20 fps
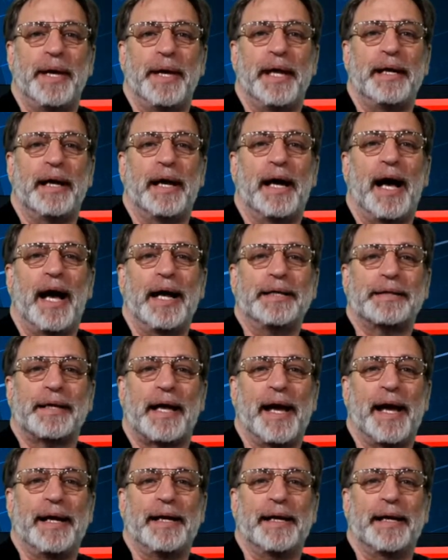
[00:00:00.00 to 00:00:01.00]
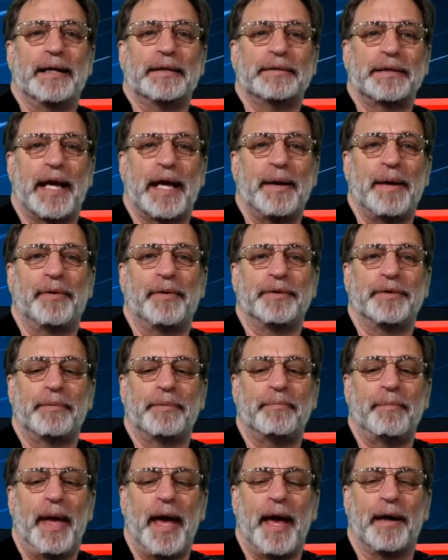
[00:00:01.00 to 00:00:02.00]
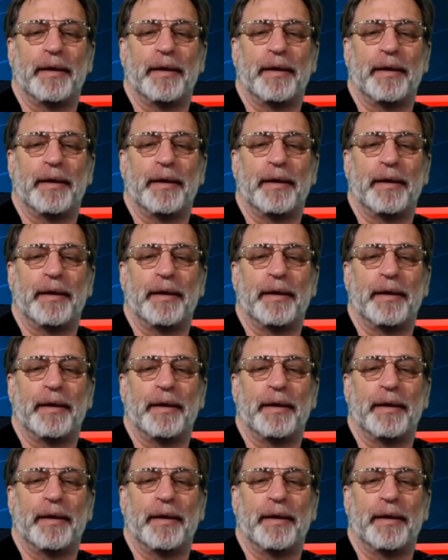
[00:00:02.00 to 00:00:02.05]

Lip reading: a tight labor demand.